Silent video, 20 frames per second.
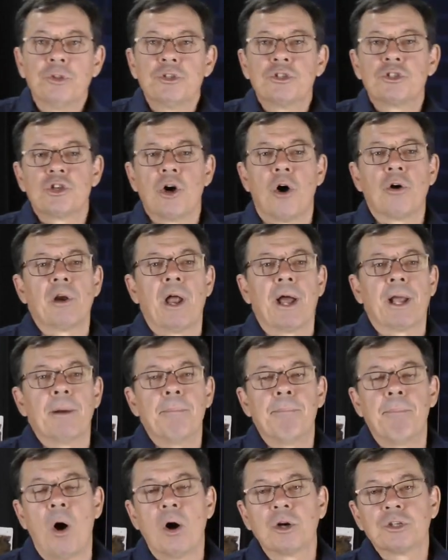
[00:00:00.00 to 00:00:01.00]
and sold like a
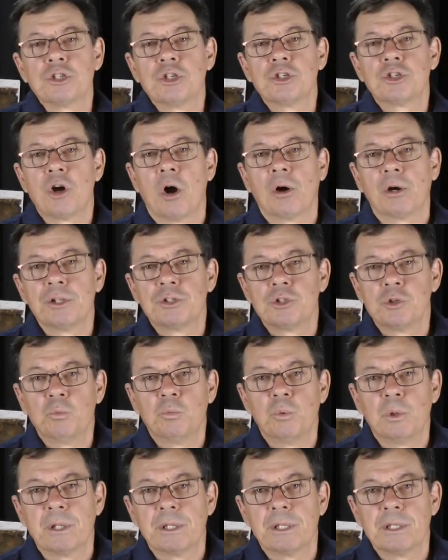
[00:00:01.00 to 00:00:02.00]
box of chocolates at
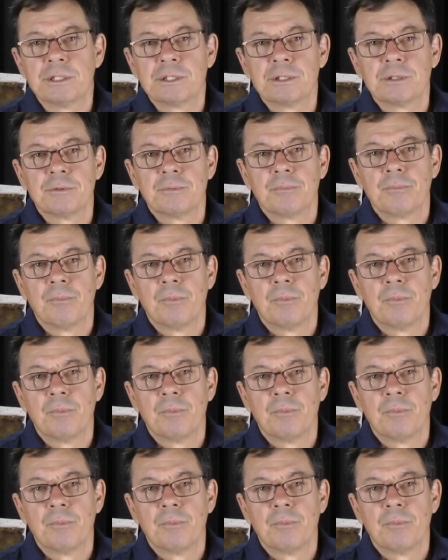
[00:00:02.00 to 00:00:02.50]
Woolies.